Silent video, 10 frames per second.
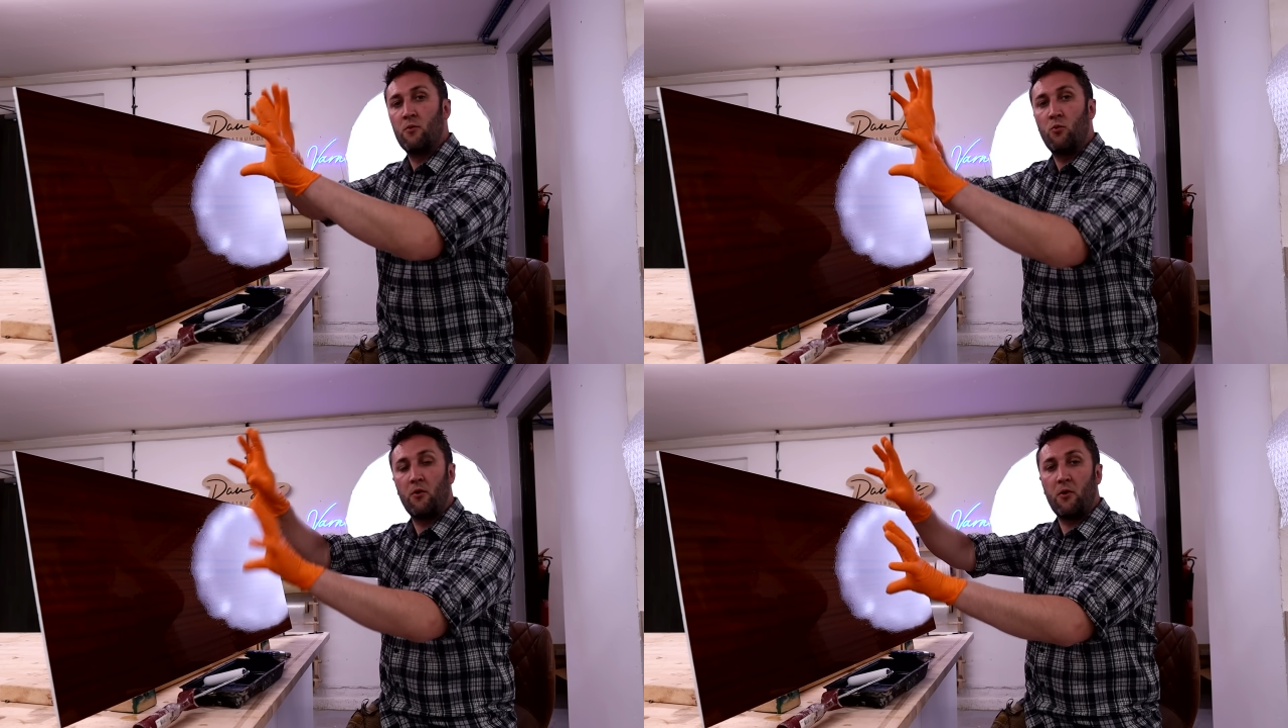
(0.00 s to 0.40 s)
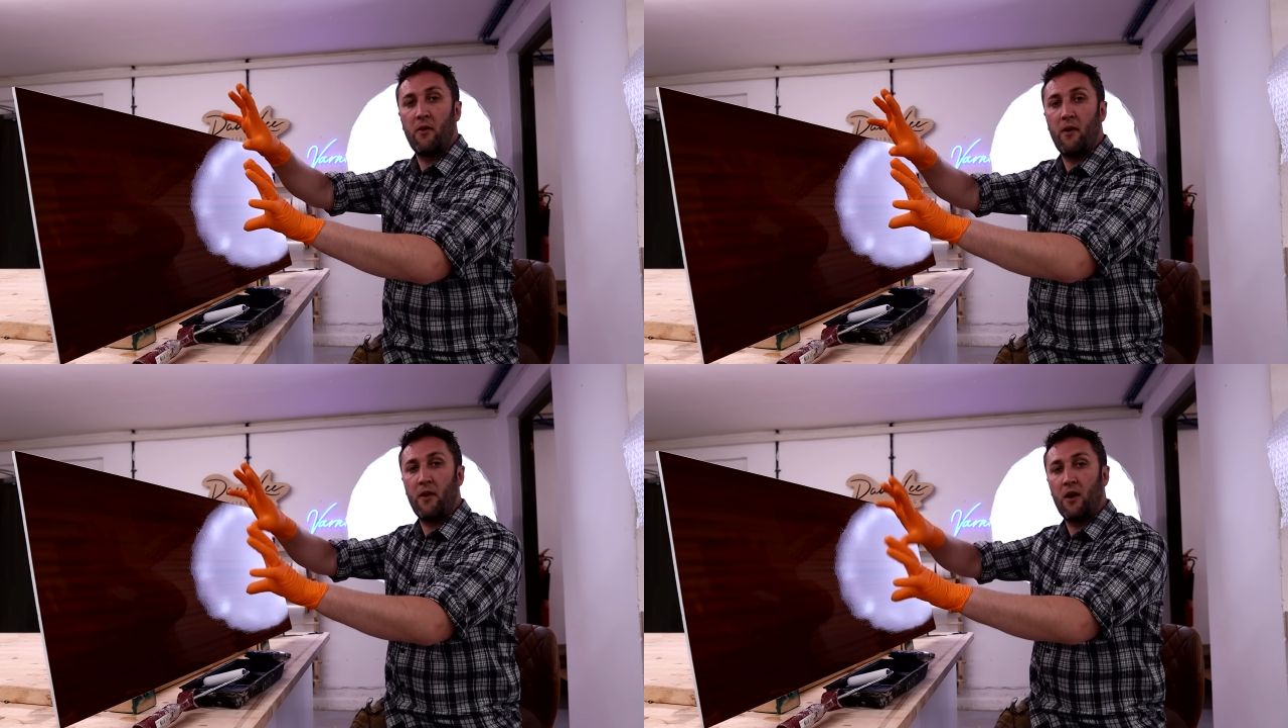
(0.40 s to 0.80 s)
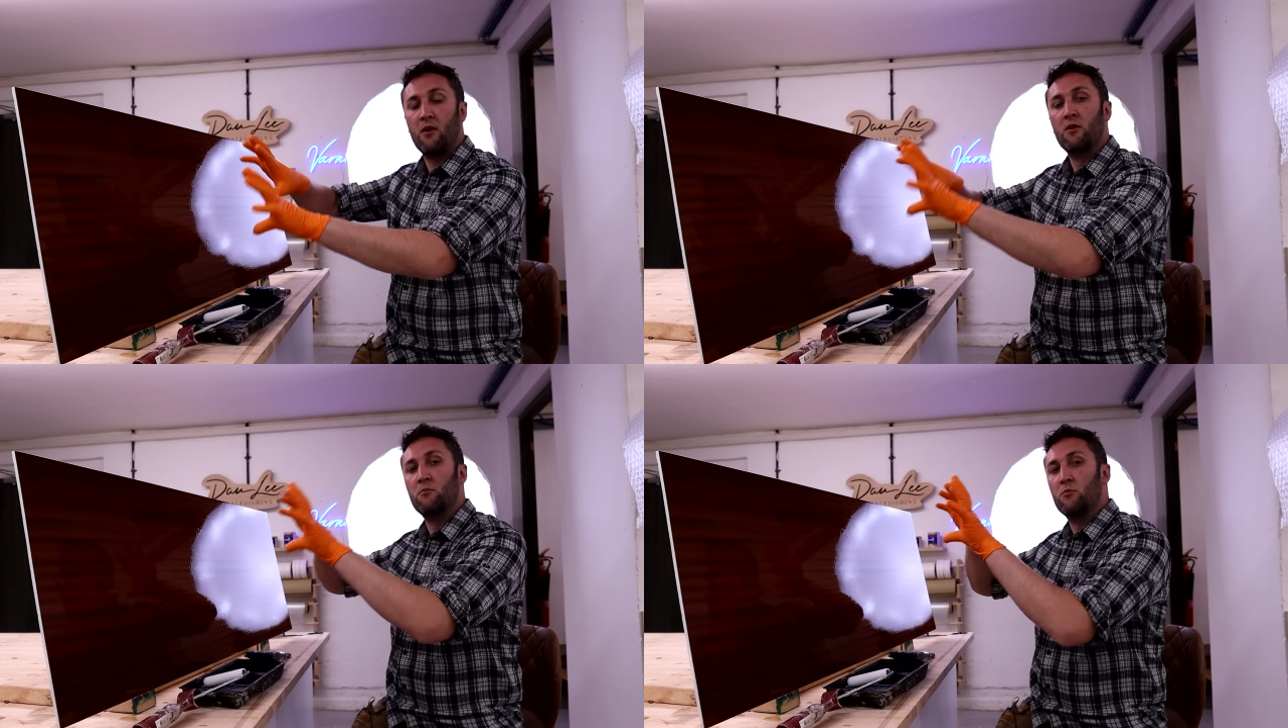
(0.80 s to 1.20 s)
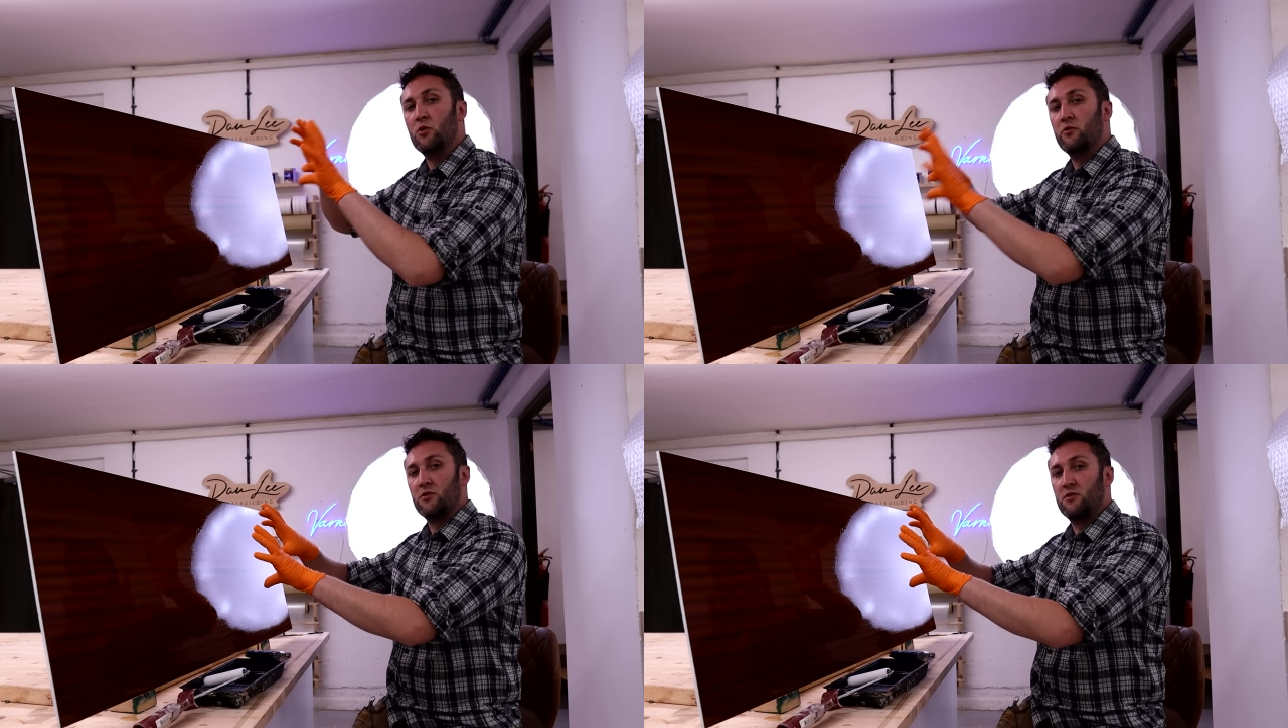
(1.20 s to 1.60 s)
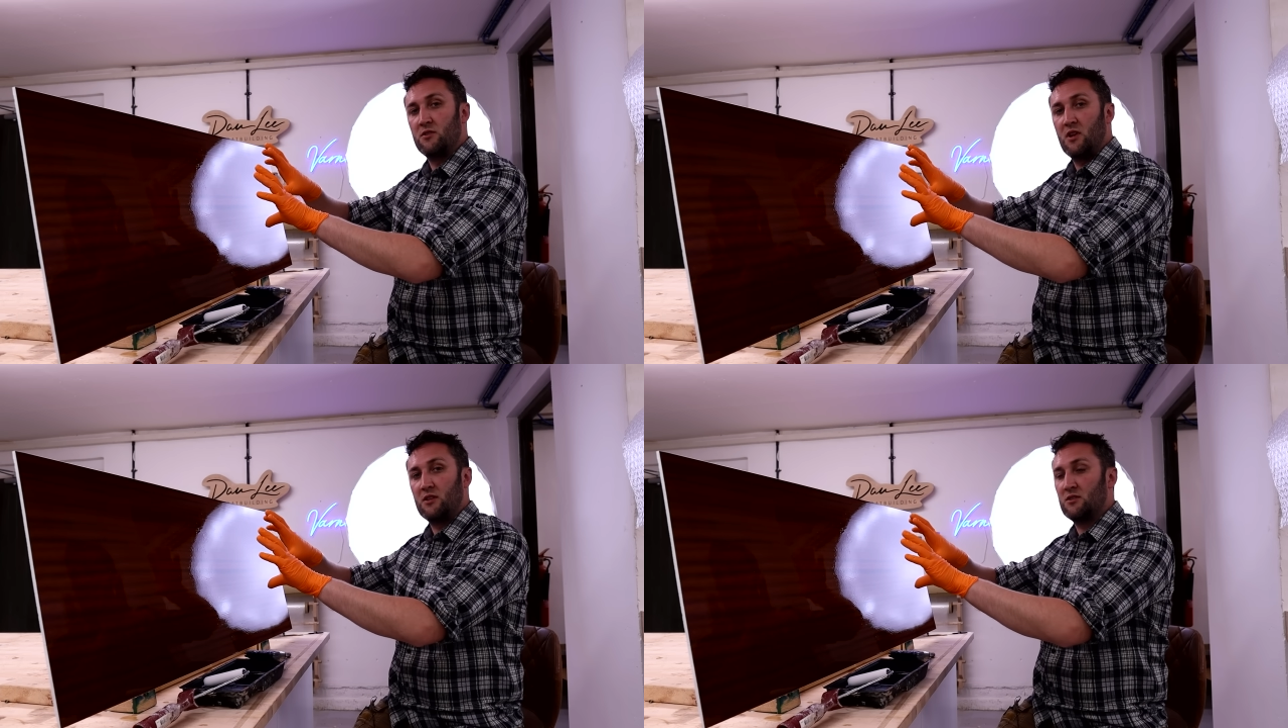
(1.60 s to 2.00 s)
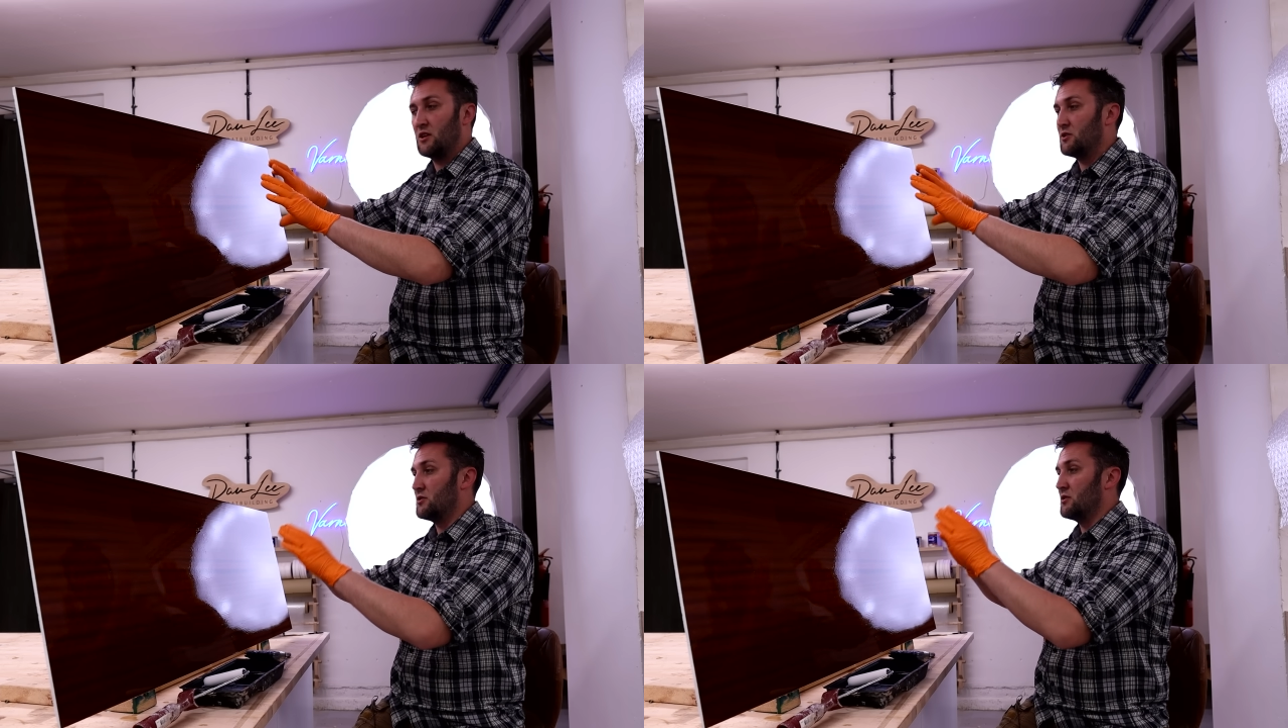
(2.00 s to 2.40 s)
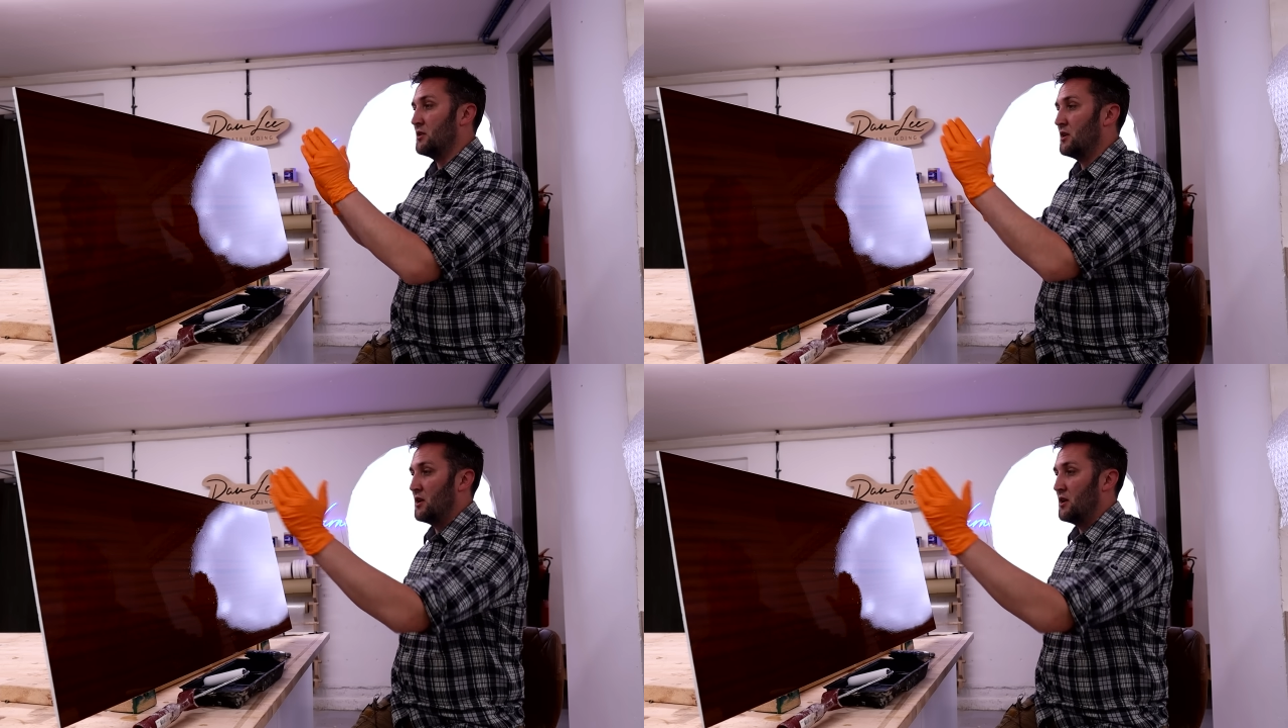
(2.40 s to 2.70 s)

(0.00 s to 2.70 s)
worry about that, move on to the next section